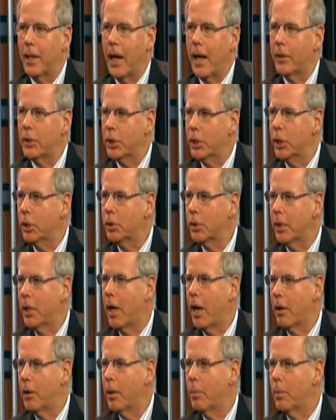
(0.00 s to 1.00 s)
our children
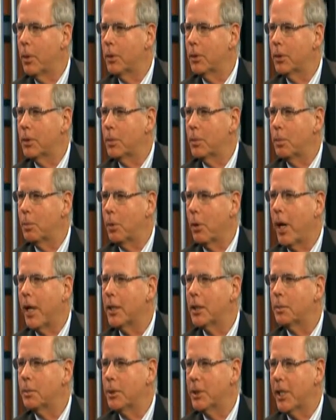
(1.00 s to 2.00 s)
are our most
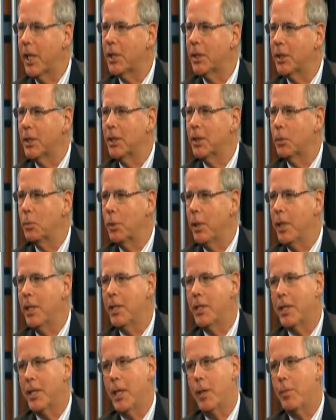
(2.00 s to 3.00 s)
prized possessions, and we
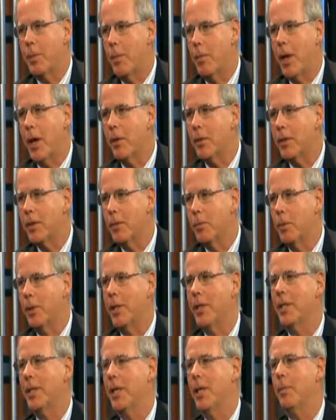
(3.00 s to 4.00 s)
need to keep them healthy and we
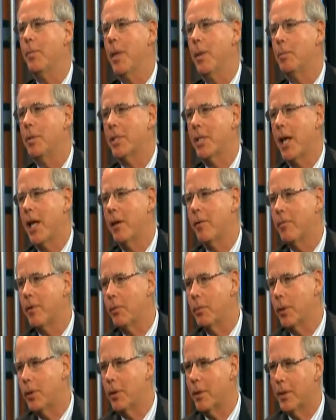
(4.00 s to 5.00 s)
need to keep them safe.
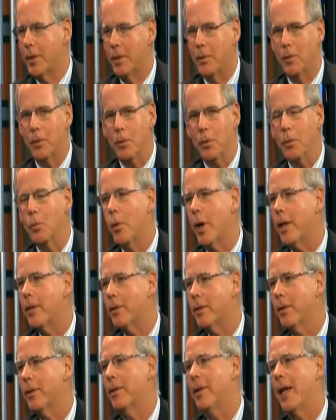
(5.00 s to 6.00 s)
And with the good
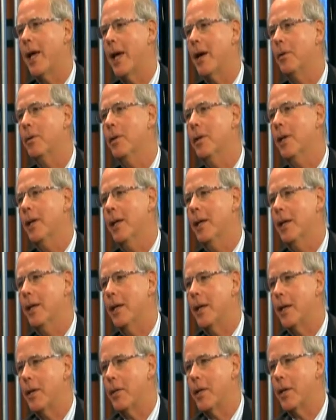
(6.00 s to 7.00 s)
weather now,
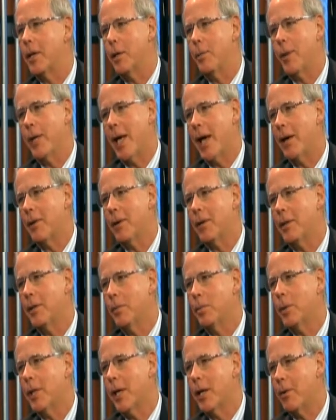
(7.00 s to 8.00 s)
they're going to be out on
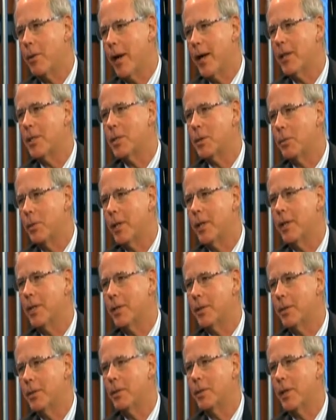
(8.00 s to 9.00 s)
the playgrounds, and we need
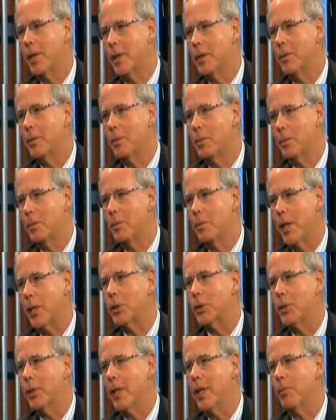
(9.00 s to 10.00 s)
to make
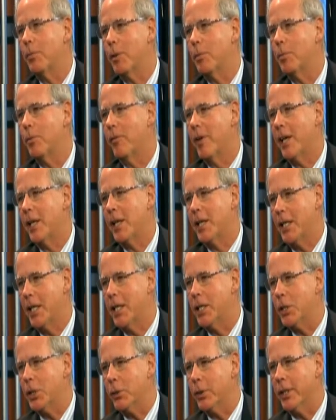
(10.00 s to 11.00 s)
sure that we prevent any
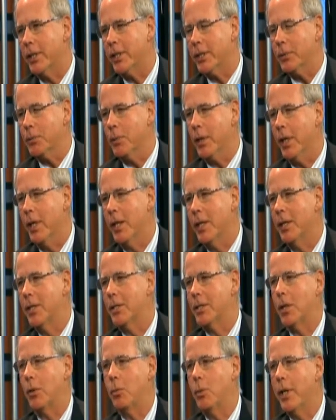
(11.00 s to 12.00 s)
injuries.
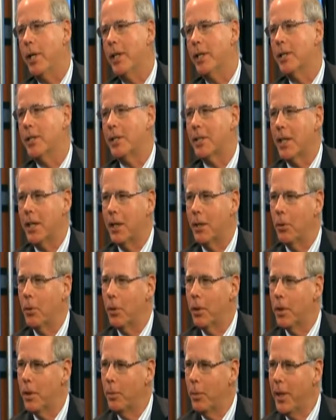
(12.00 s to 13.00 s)
So we as
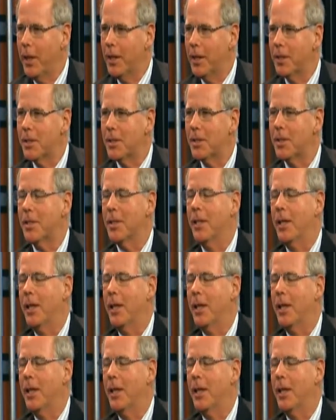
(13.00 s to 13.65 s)
orthopedists,